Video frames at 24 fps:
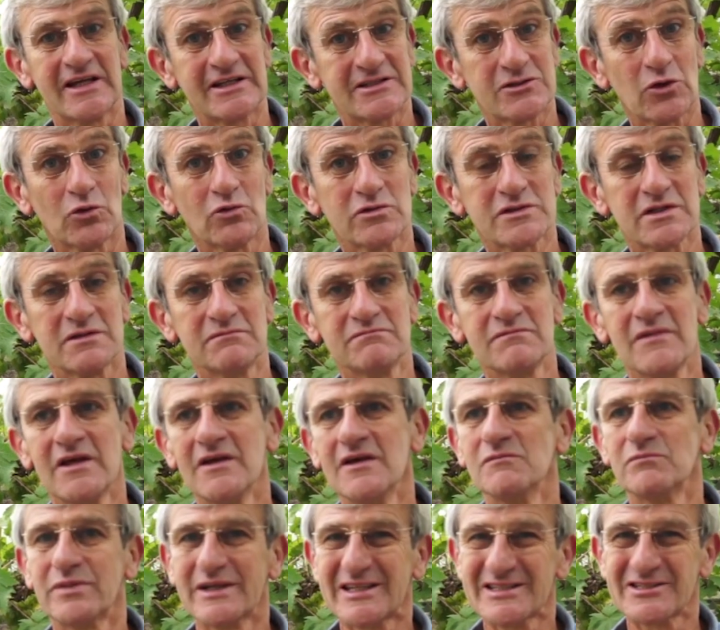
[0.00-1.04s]
it's autumn,
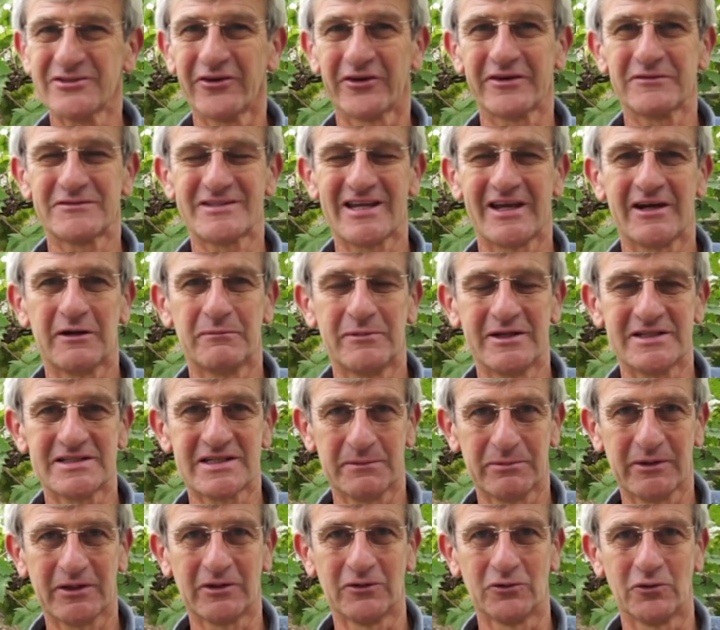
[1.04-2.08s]
but it's not a terribly
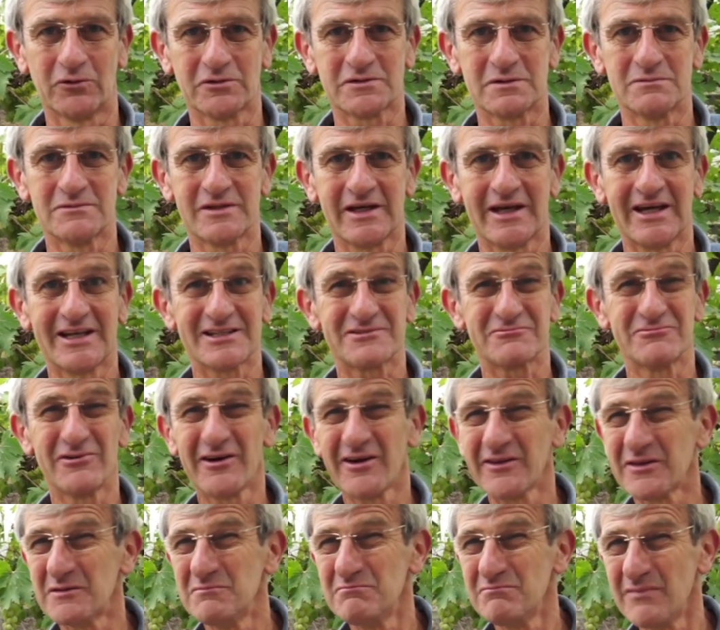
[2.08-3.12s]
typical autumn day. It's
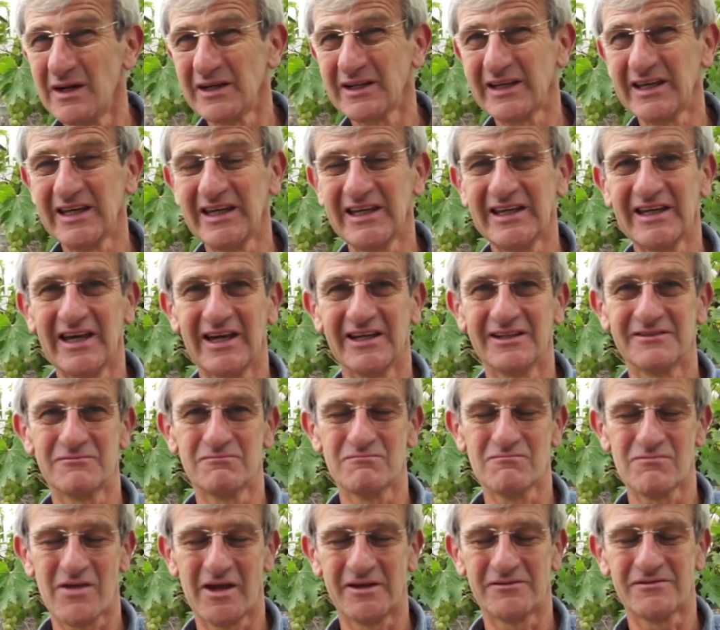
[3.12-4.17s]
rather muggy
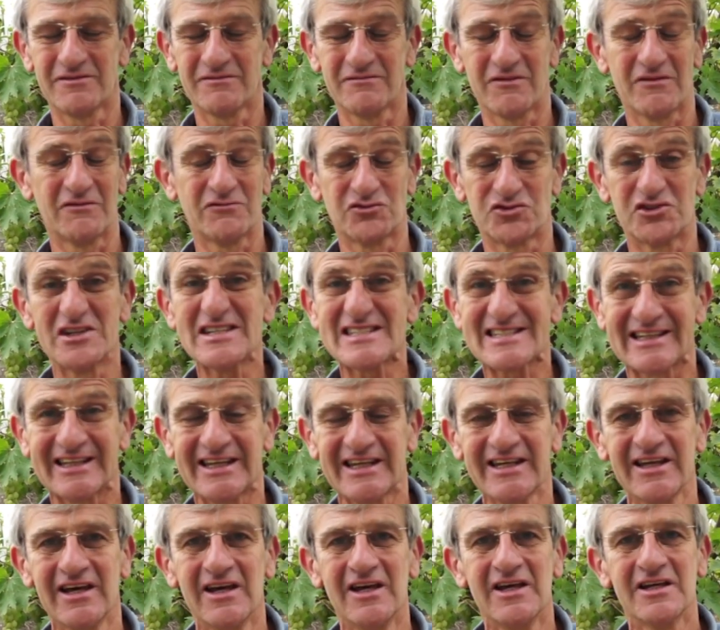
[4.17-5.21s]
and
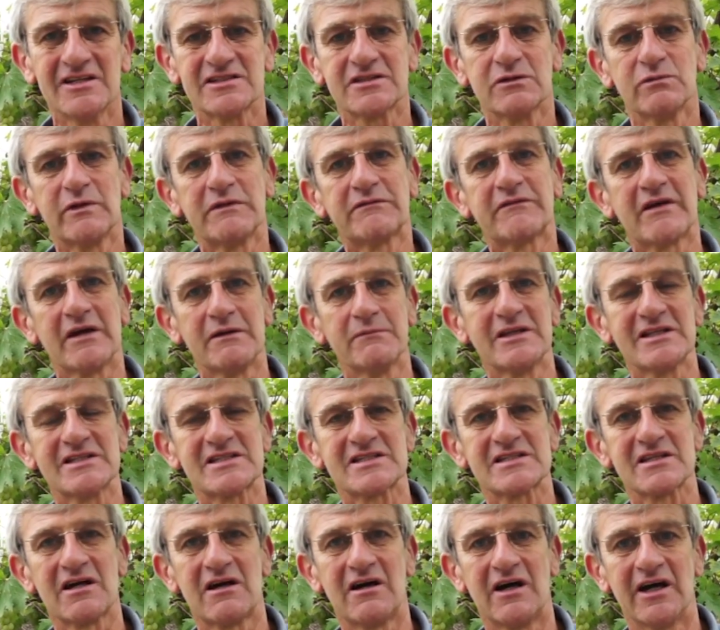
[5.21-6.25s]
drizzly. So we've come
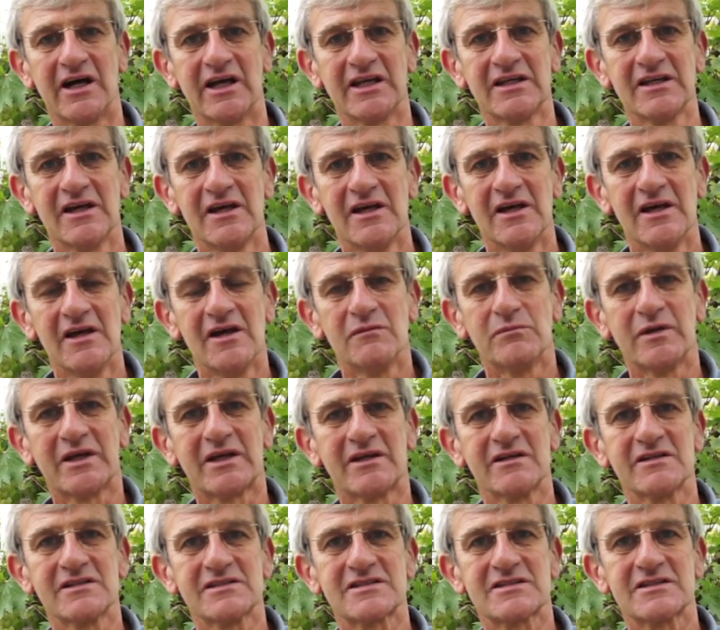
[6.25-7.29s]
inside
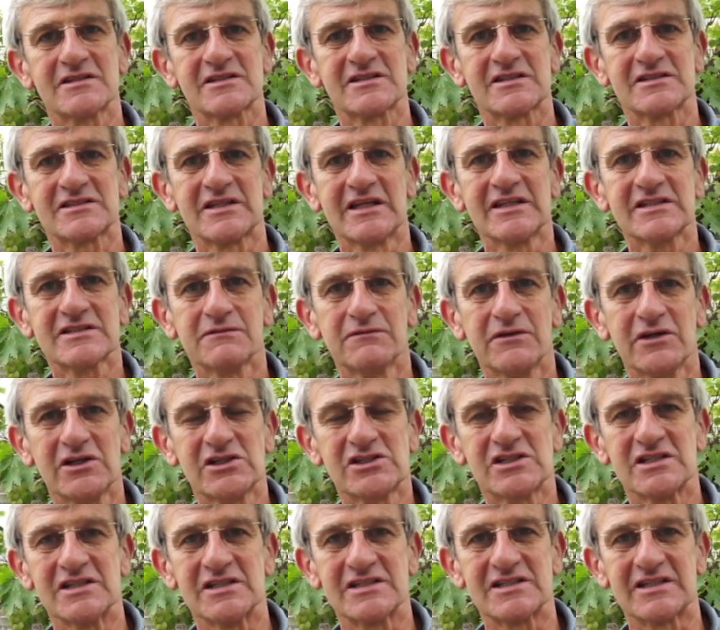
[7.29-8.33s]
because there's a sense of
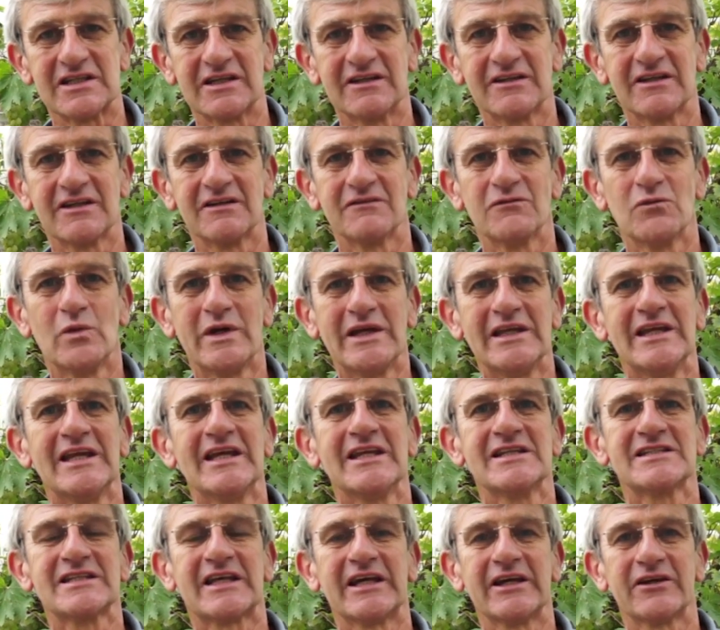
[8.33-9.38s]
urgency that we
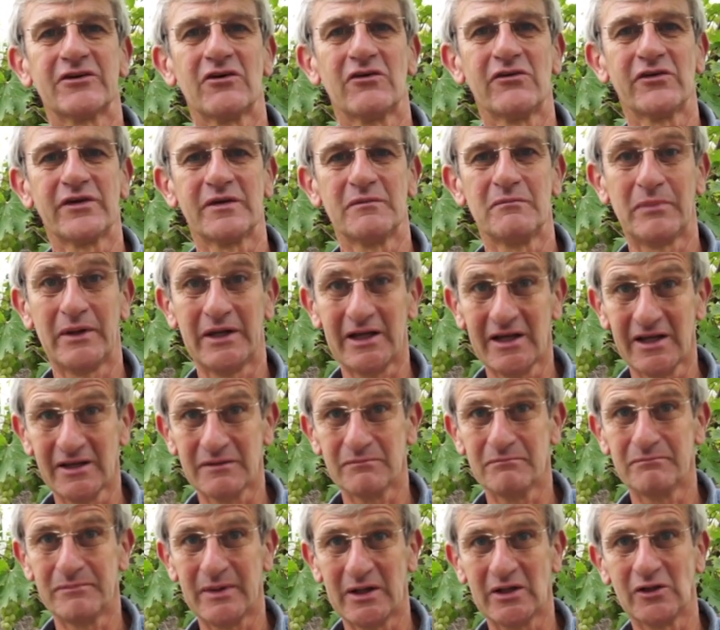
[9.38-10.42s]
need to get on and
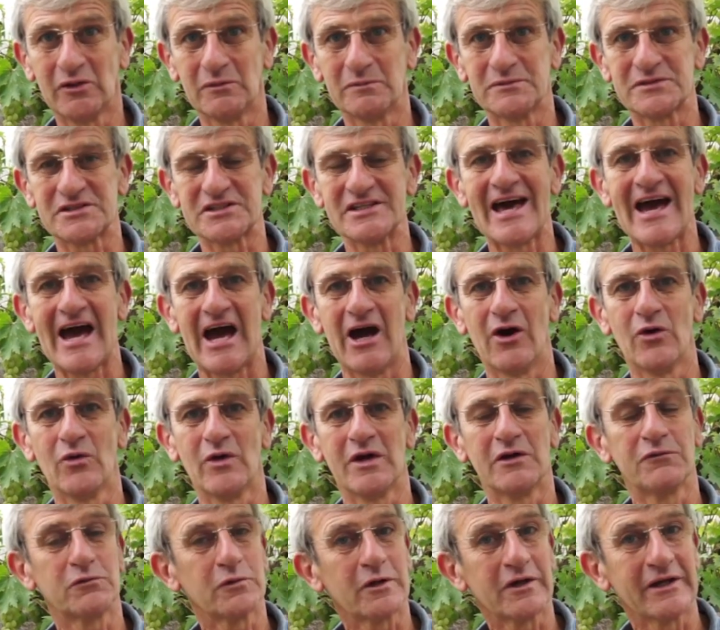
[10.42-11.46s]
plant bulbs now
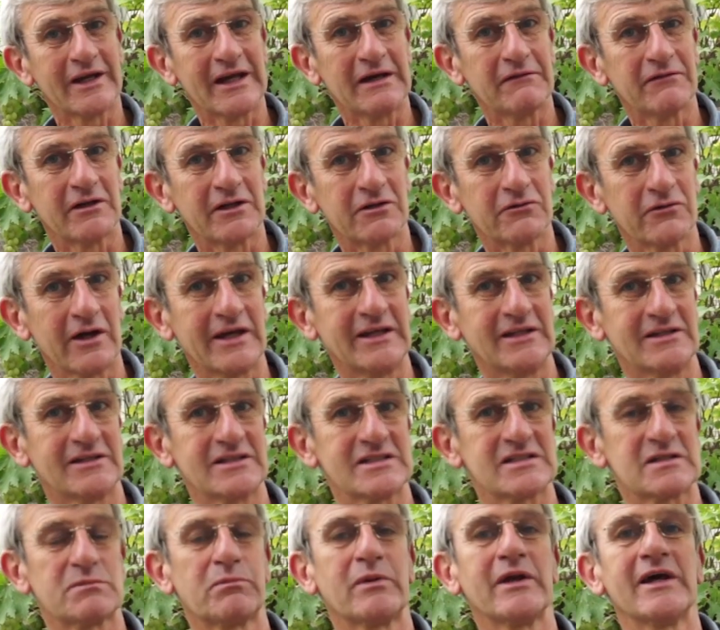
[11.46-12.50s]
if we're going to have a great
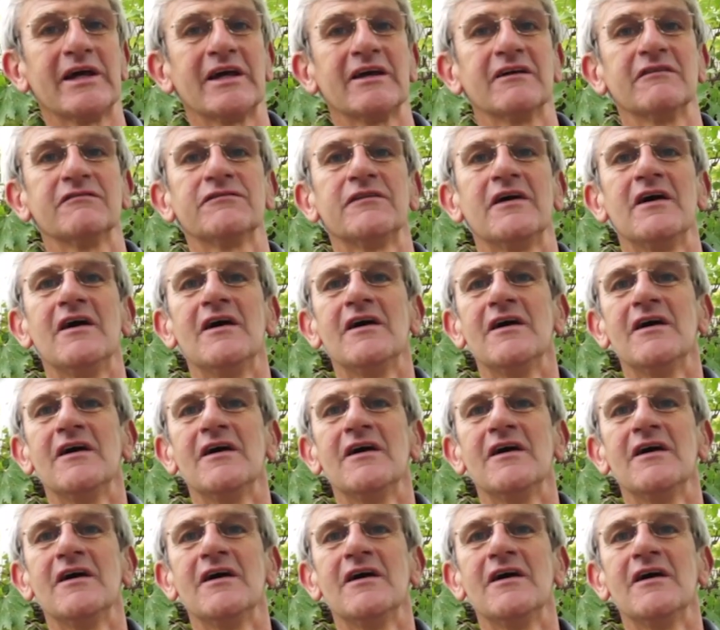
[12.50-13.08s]
display of